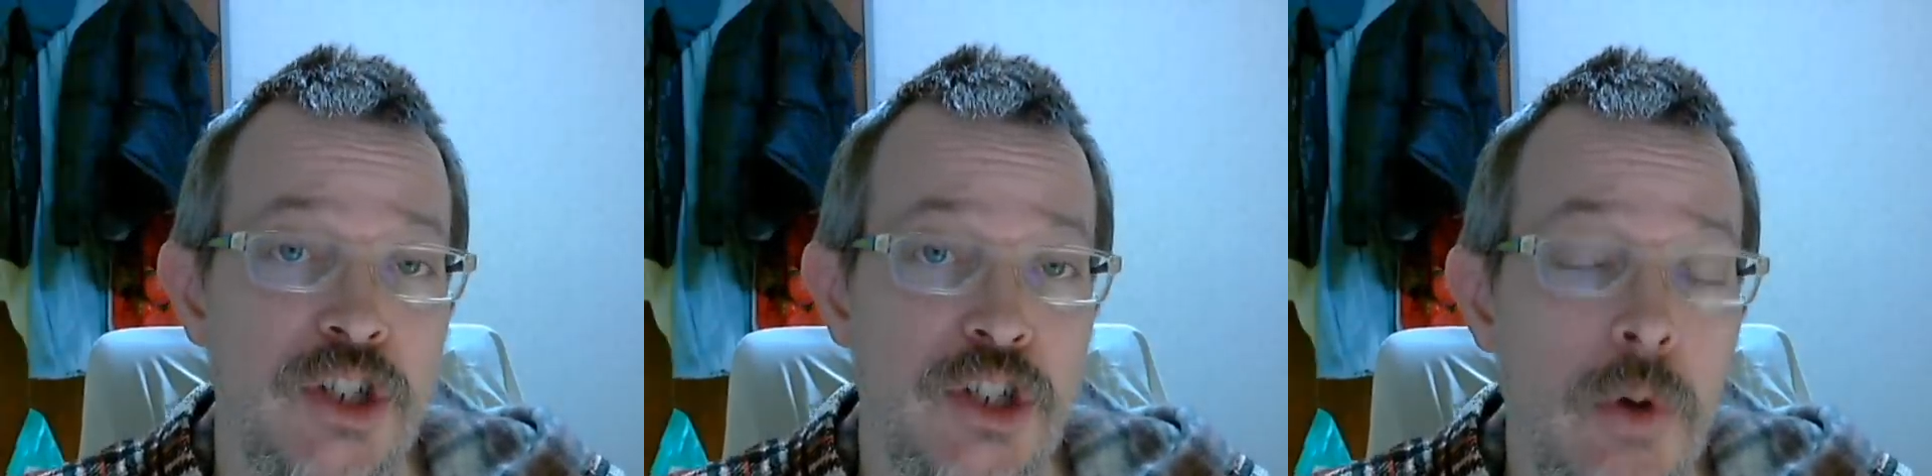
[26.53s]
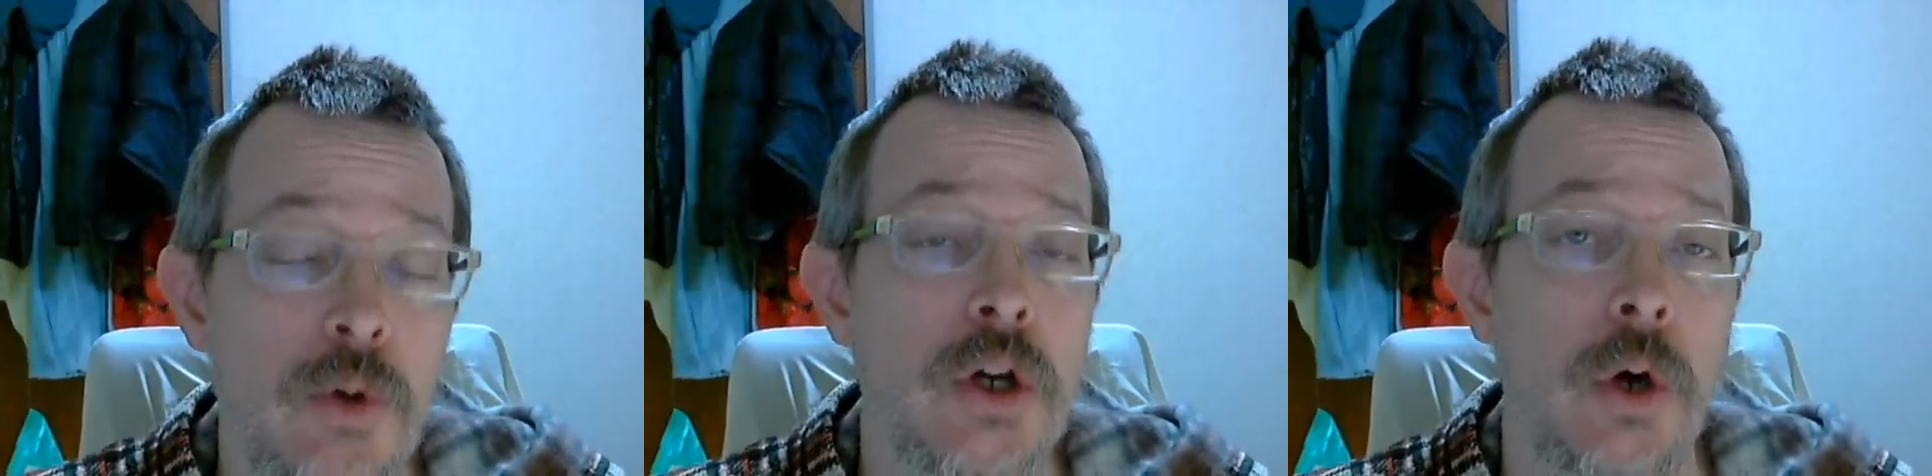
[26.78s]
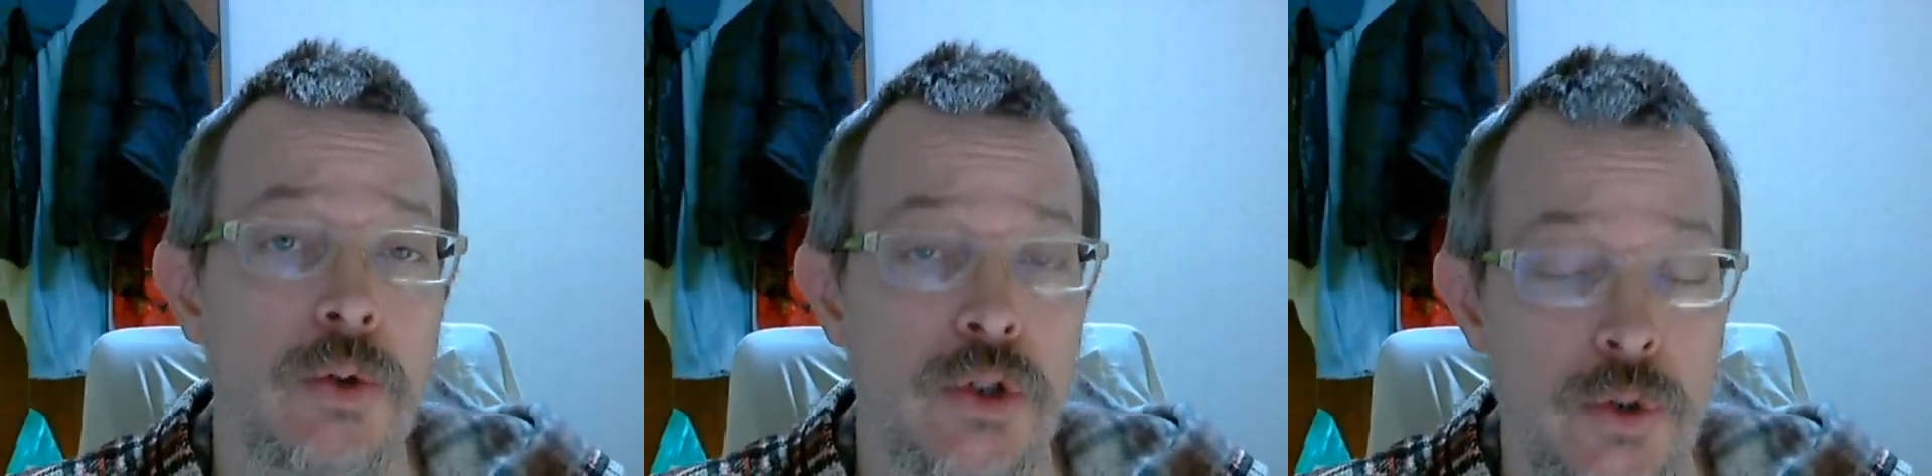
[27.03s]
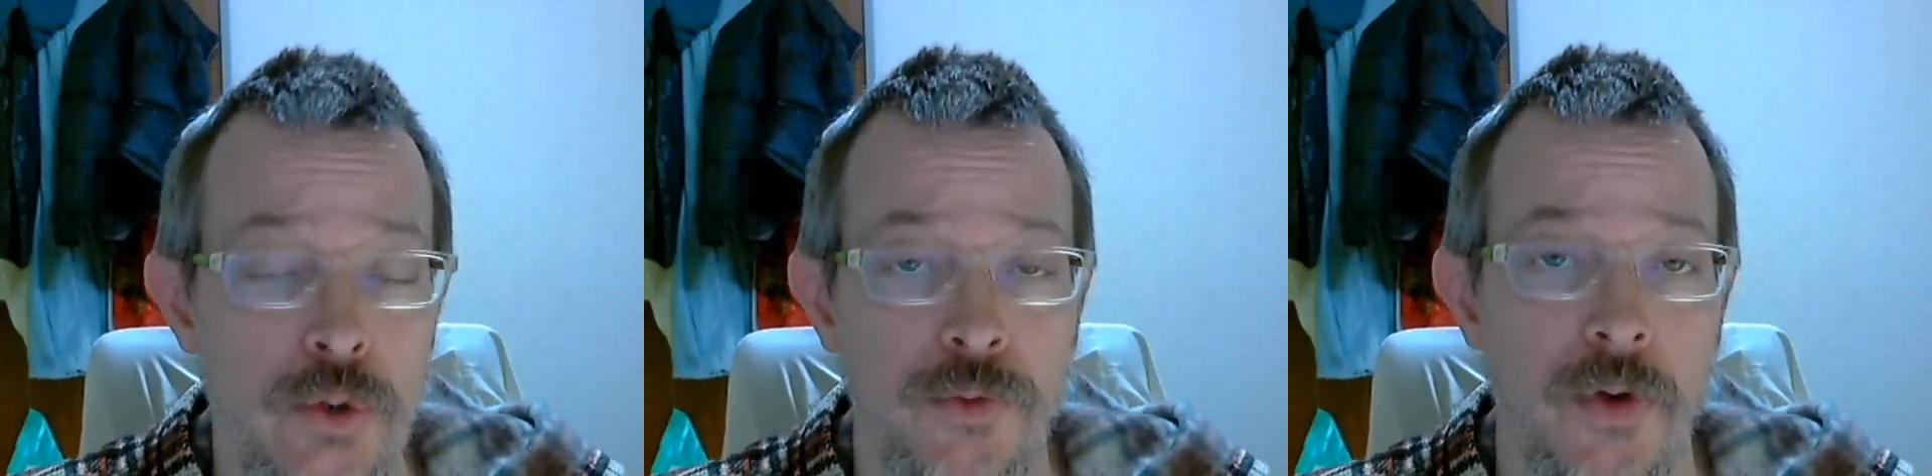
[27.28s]
don't go
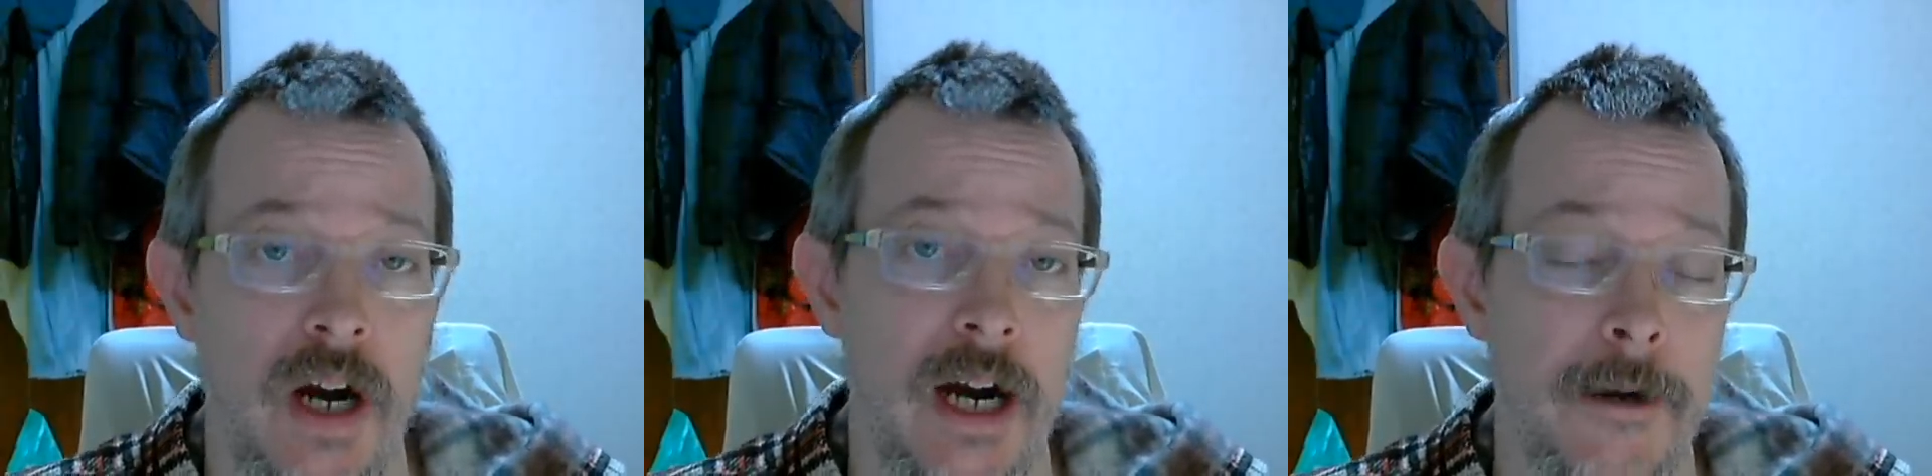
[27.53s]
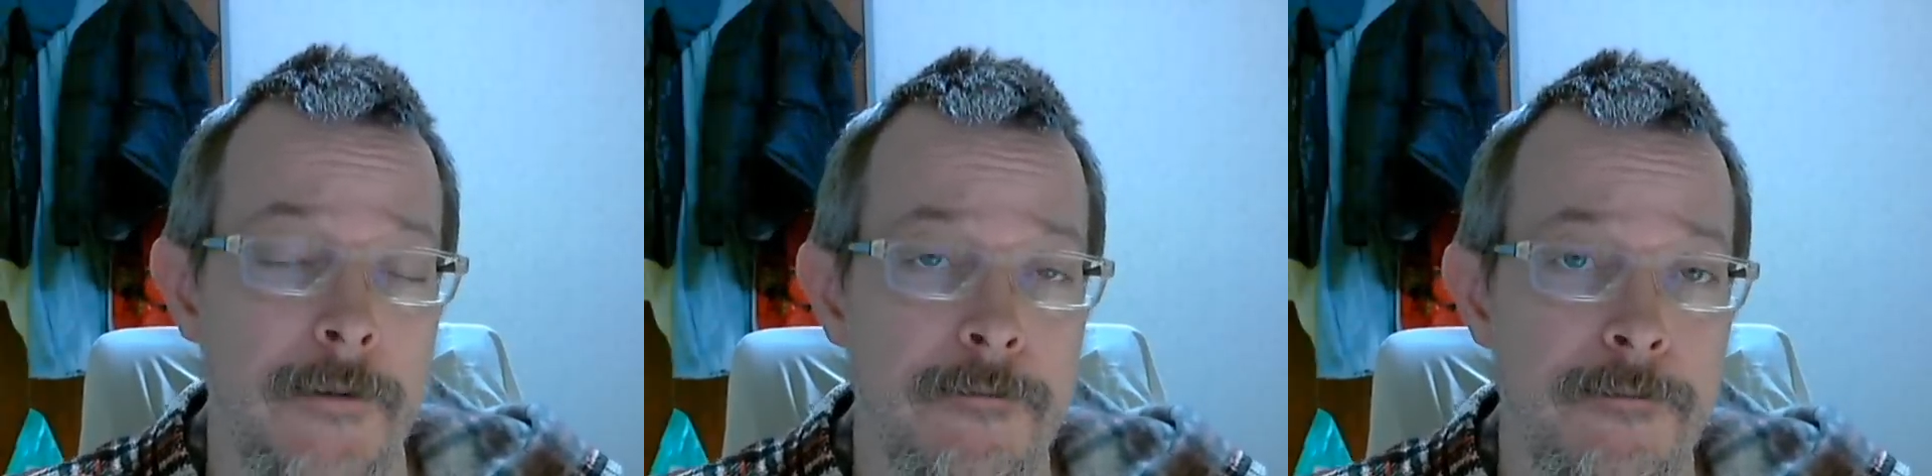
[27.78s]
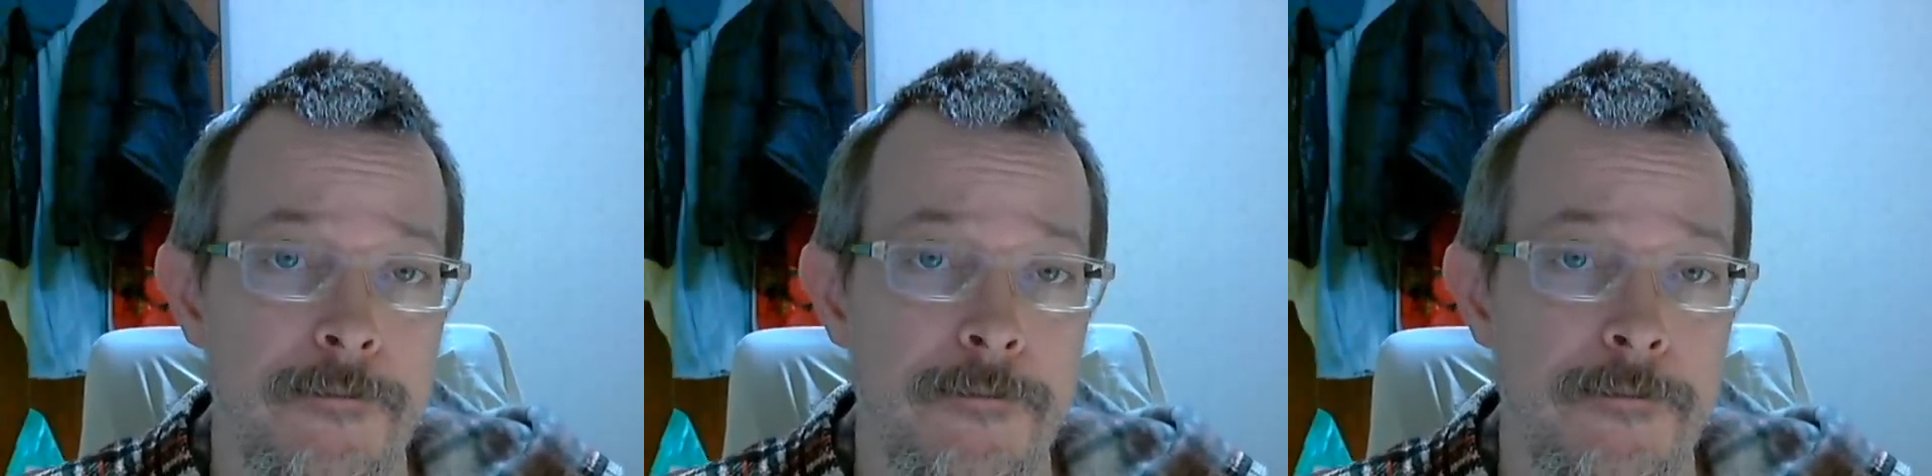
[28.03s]
too far.